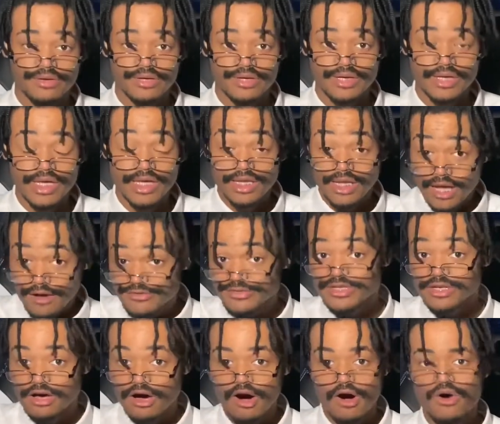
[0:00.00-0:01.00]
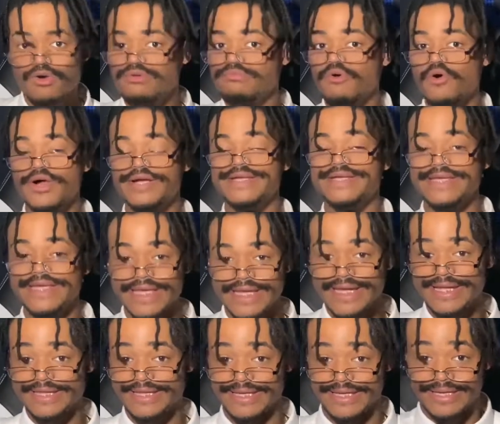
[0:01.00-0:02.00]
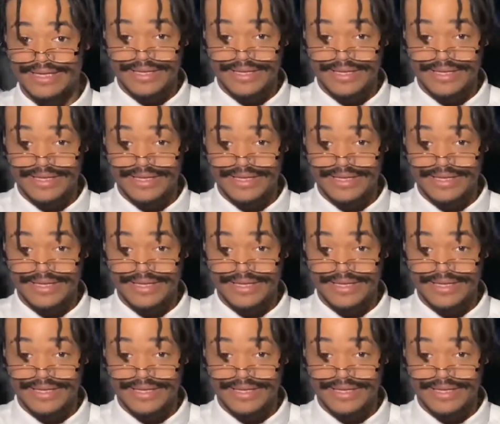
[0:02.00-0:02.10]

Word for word: he loves the cold more than anything.